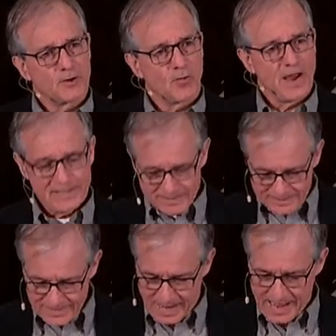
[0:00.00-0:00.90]
Christ
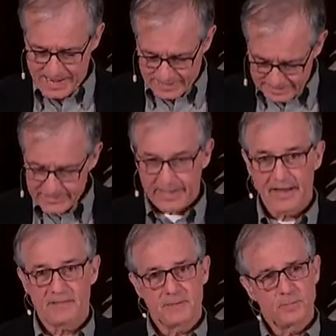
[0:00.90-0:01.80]
died a
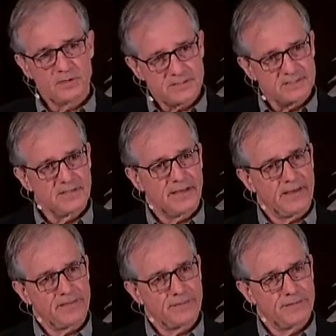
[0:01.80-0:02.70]
death and put to
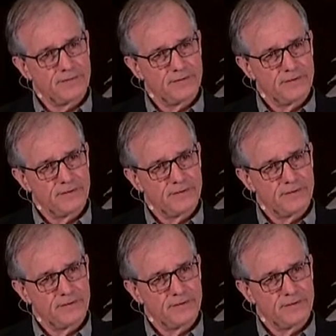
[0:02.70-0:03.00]
death